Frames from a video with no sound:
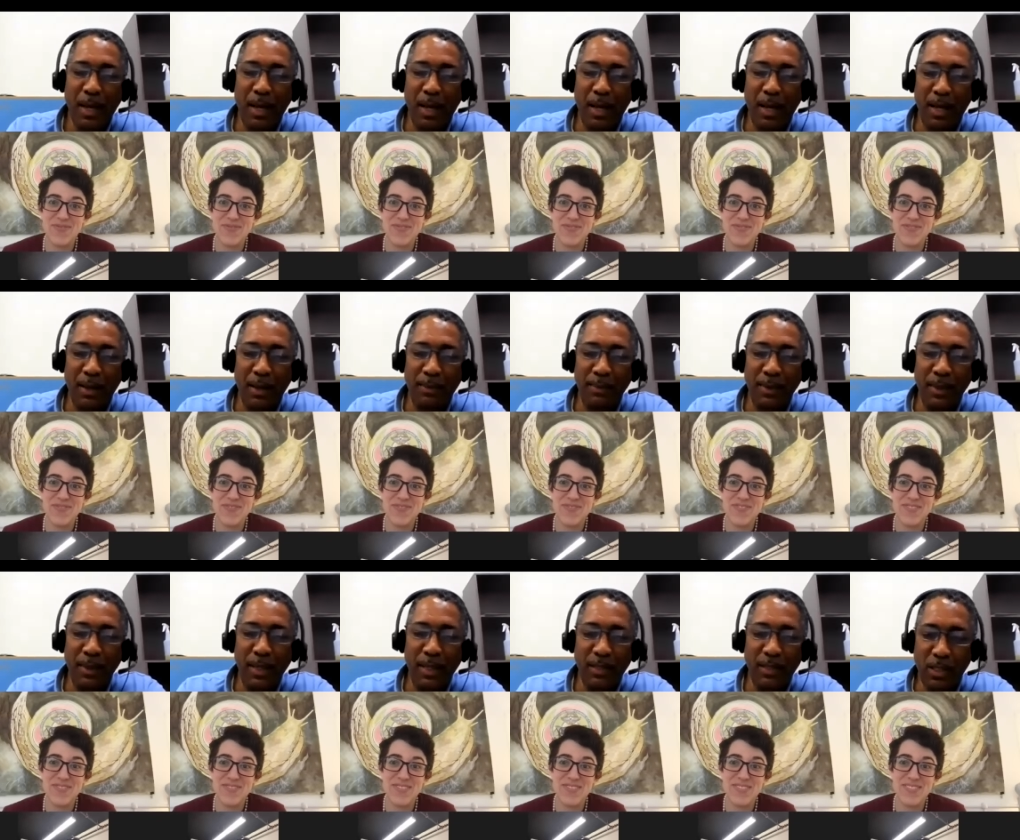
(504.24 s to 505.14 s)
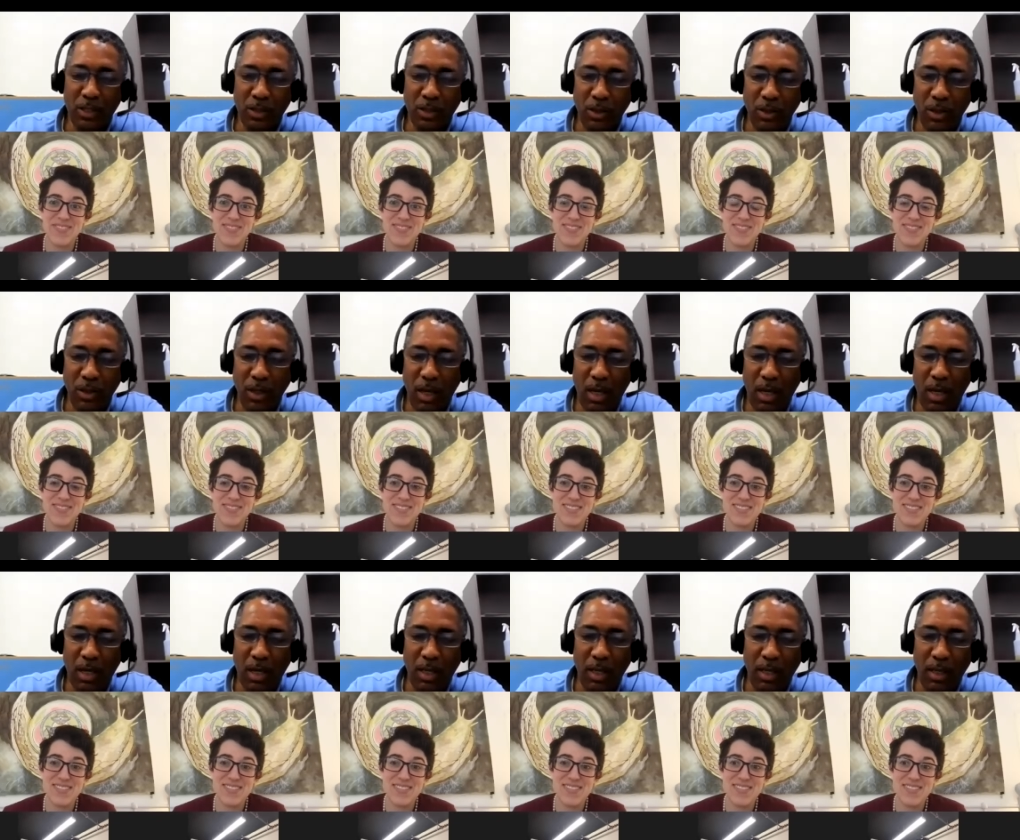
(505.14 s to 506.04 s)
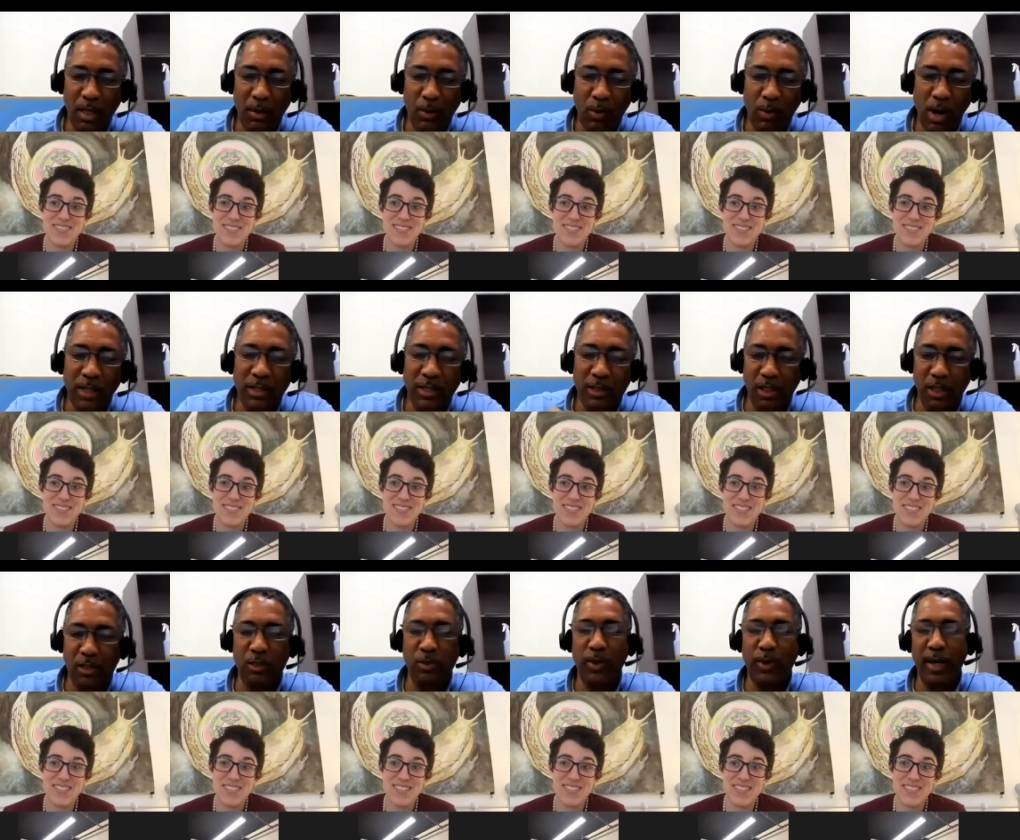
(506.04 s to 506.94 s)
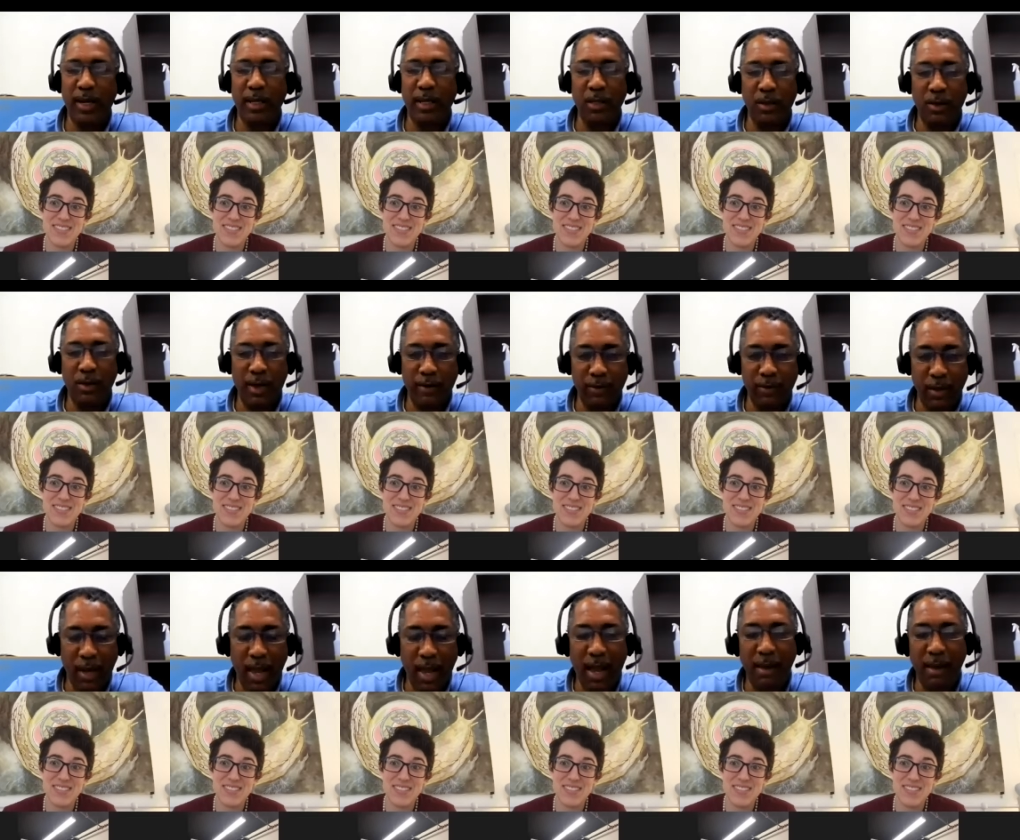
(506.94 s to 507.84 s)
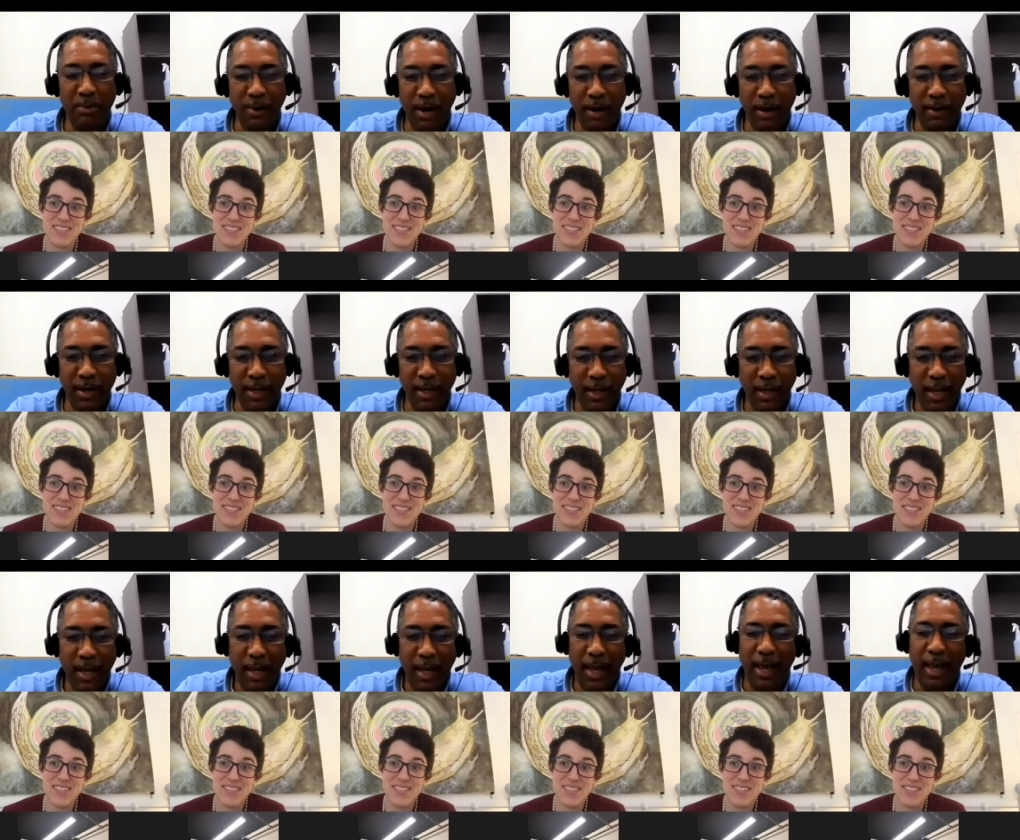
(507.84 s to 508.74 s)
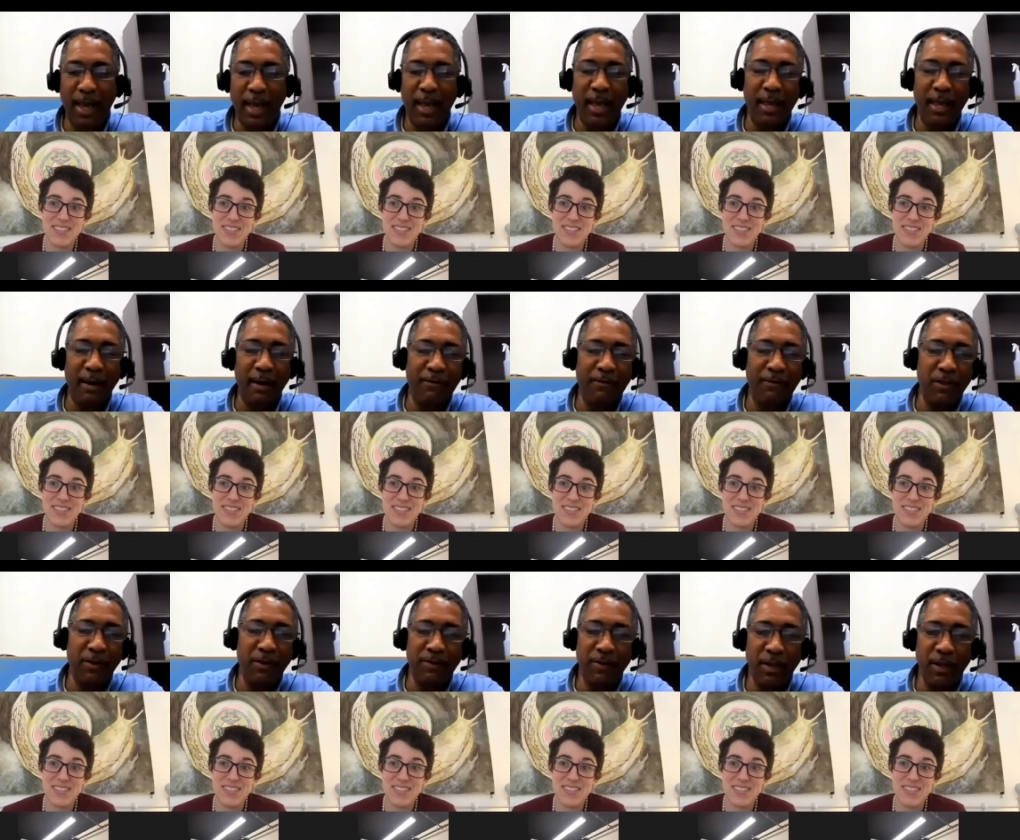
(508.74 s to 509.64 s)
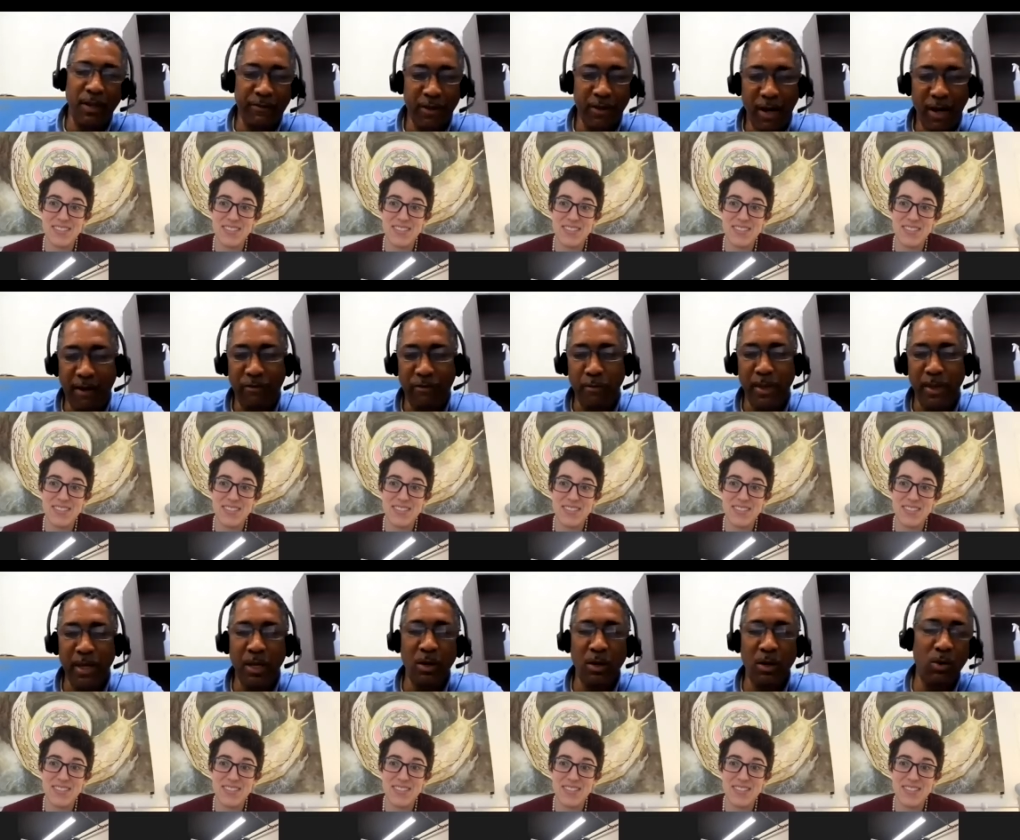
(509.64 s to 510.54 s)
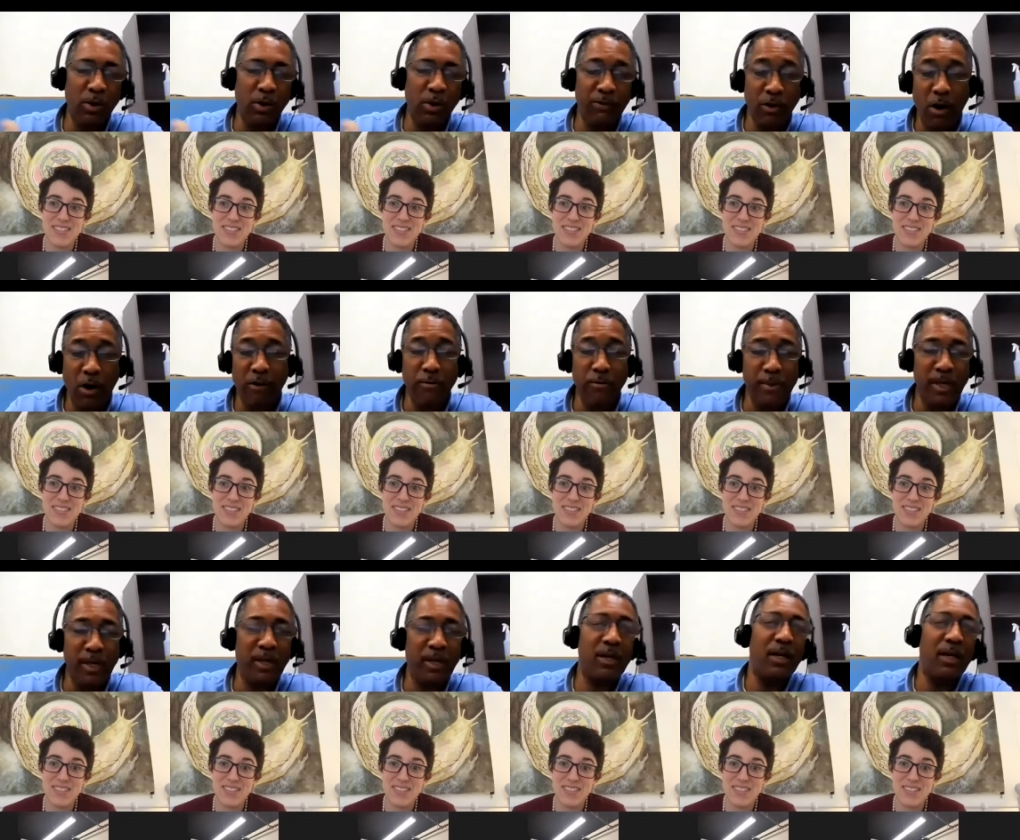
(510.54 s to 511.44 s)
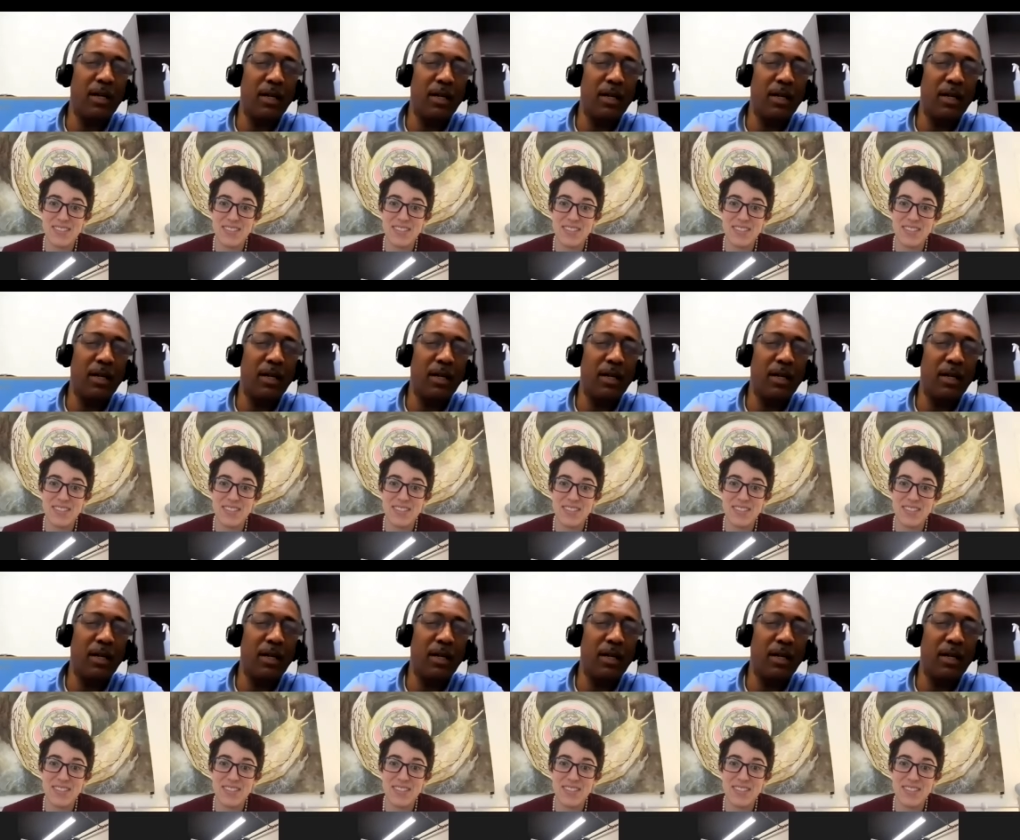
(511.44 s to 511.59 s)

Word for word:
Speaker 1: um, is this, uh, where it's situated, you have the library, and if, you, if you're not familiar, or if you are familiar,